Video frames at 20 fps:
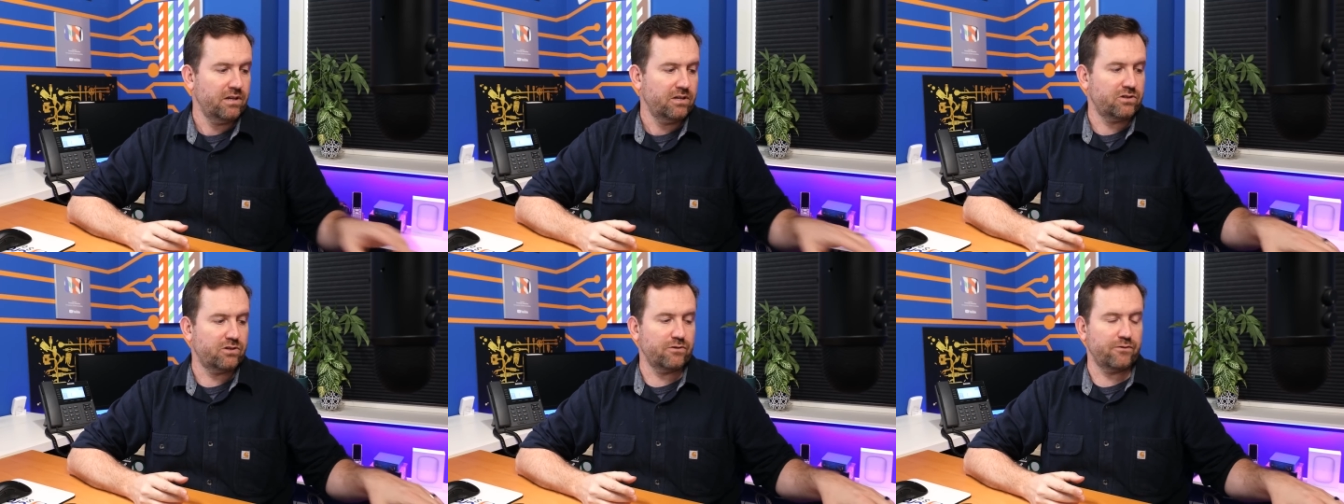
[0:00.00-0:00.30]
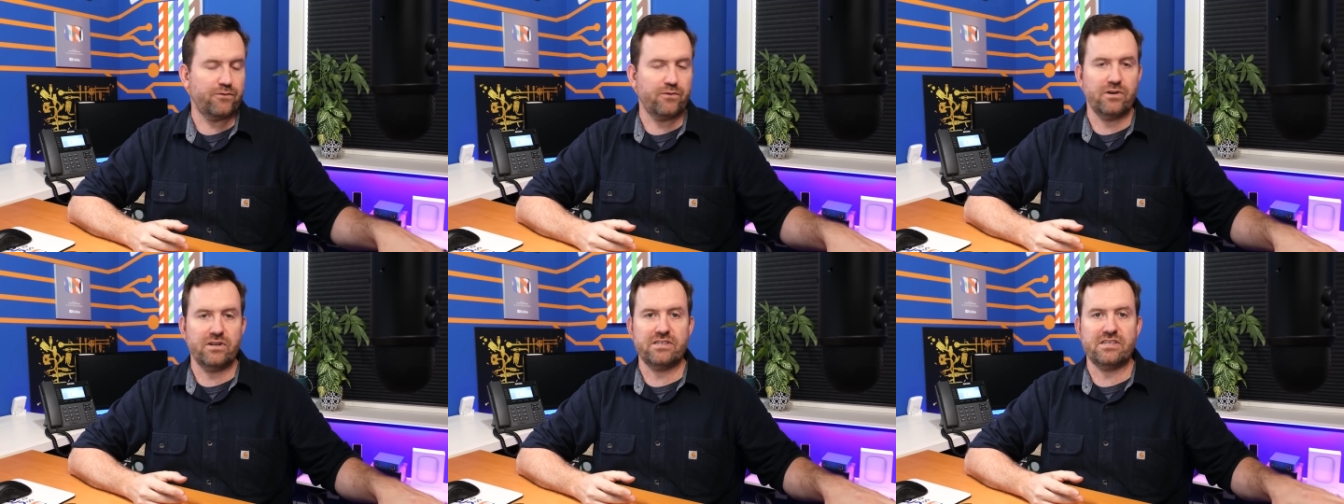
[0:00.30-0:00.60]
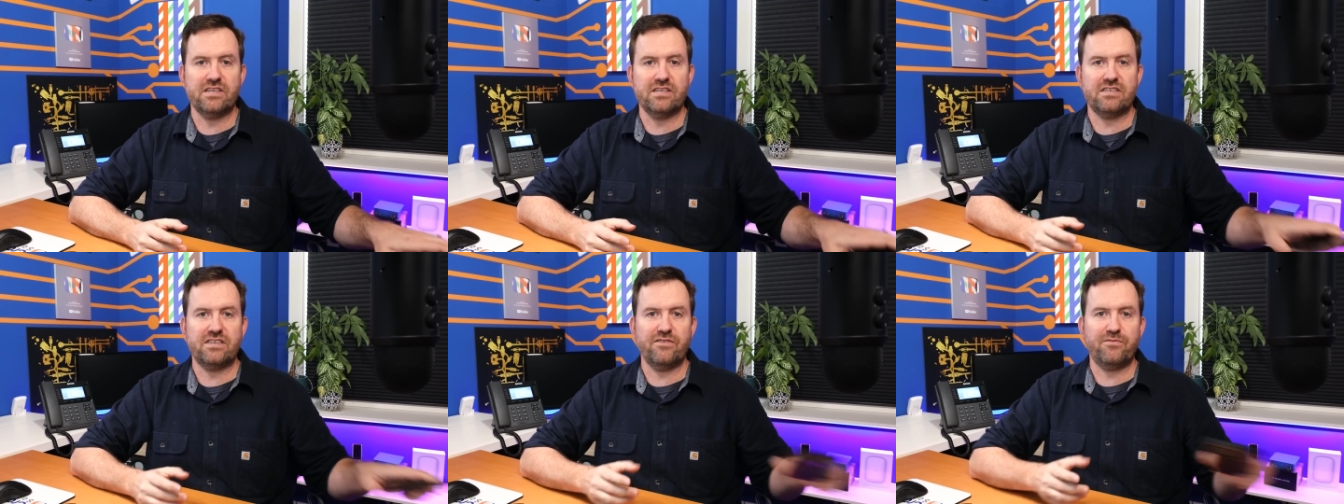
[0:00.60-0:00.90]
So for
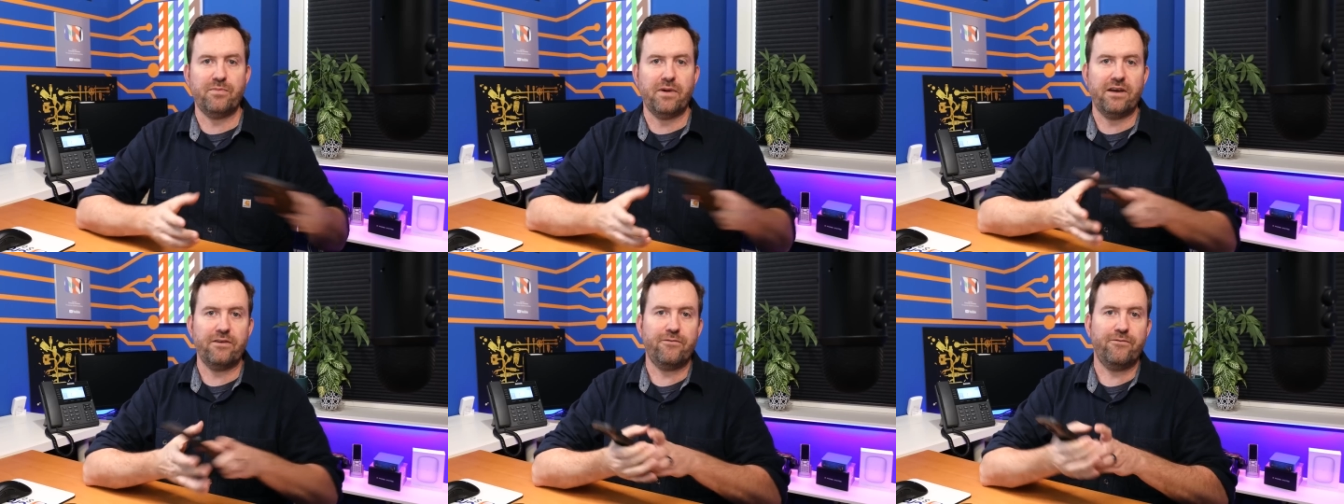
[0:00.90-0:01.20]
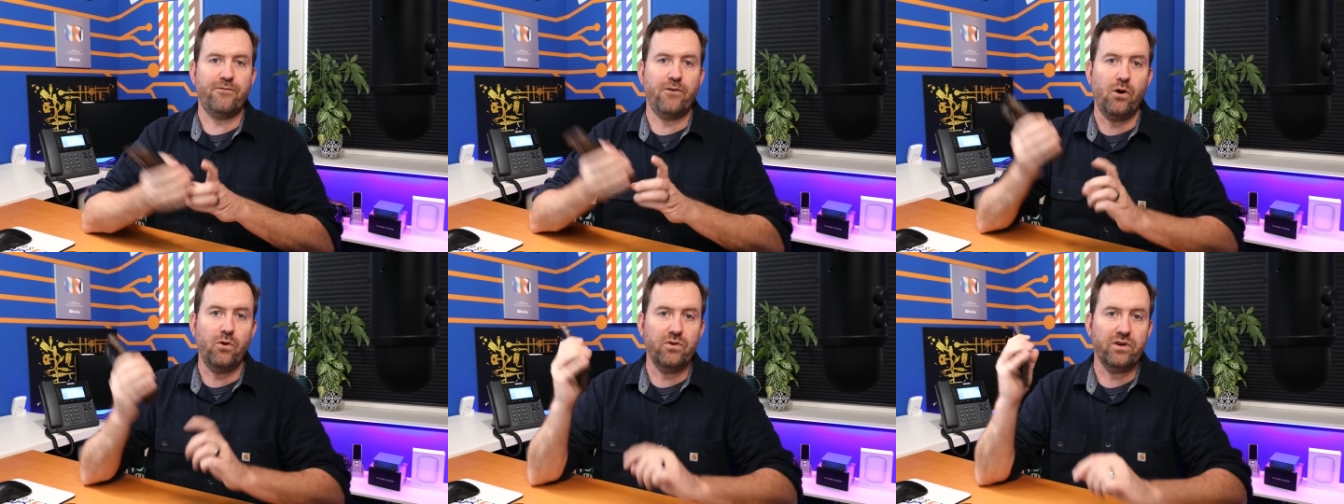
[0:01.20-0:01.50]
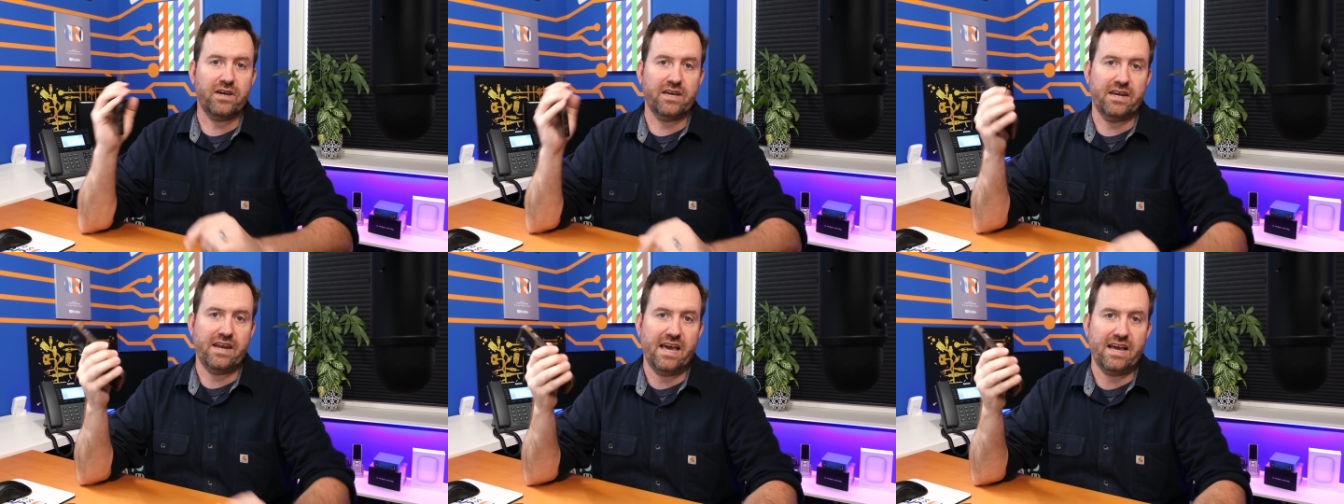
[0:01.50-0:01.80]
instance, if my
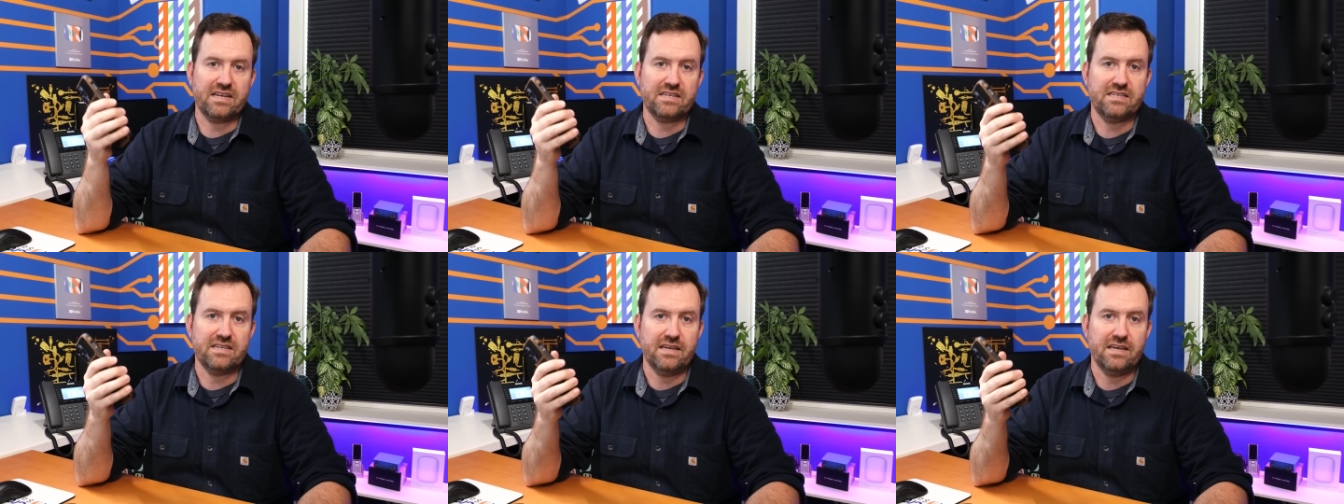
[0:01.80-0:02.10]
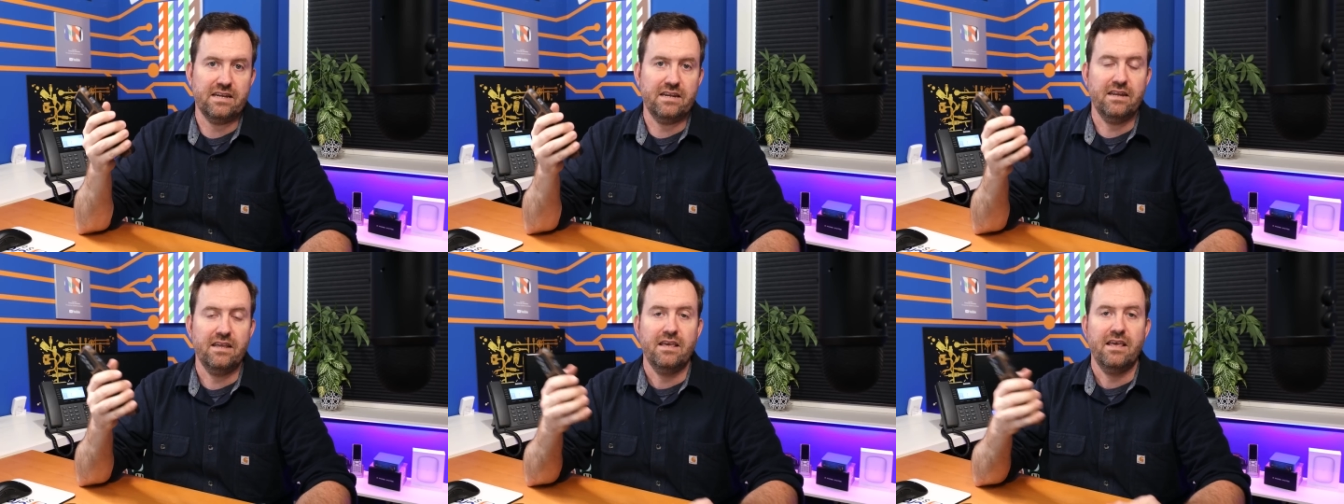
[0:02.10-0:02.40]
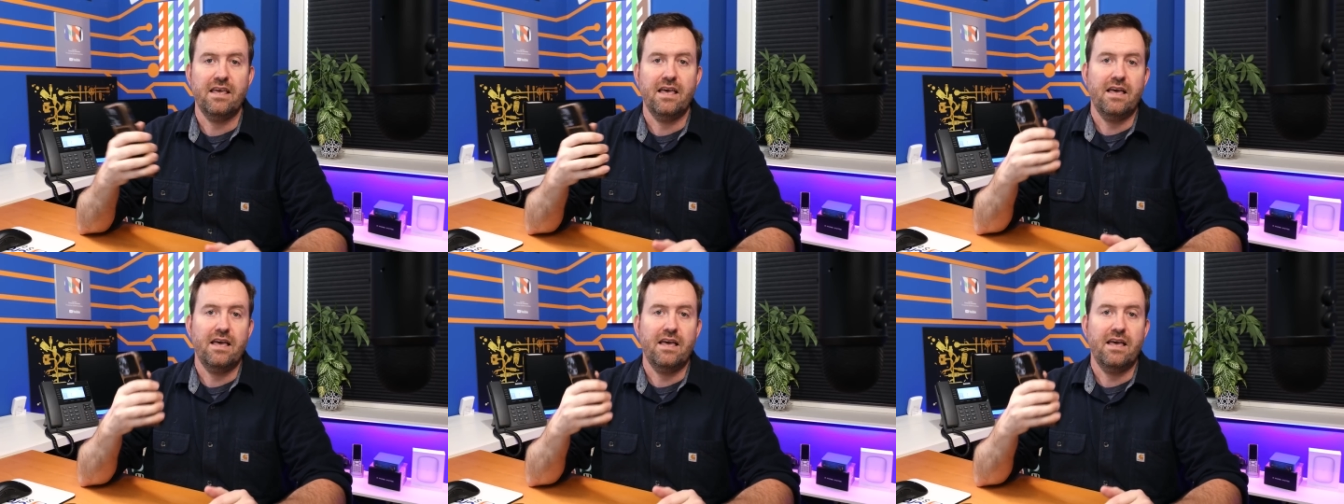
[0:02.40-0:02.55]
phone connects in,